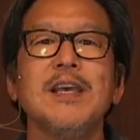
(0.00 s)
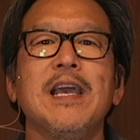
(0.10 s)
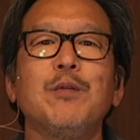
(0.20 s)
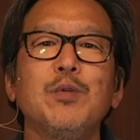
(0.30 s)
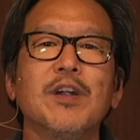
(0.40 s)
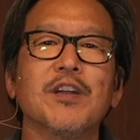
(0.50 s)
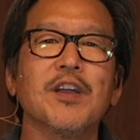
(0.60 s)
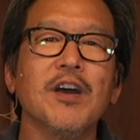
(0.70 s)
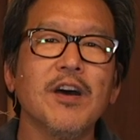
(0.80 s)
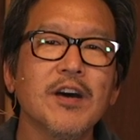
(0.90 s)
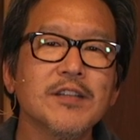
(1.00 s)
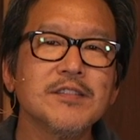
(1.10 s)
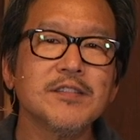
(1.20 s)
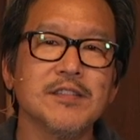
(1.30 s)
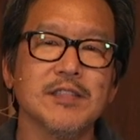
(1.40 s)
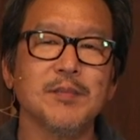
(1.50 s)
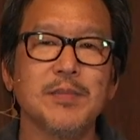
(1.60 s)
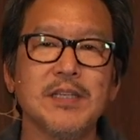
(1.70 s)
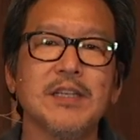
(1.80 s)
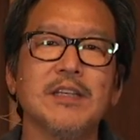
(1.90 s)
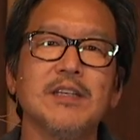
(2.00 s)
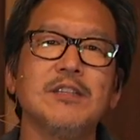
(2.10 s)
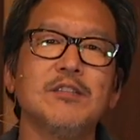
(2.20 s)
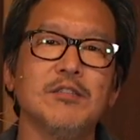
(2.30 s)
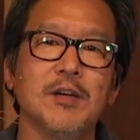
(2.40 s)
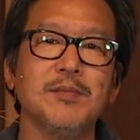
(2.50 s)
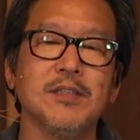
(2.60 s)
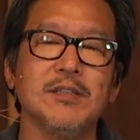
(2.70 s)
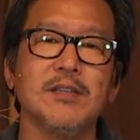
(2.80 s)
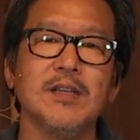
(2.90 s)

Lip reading: and we are constantly being interrupted.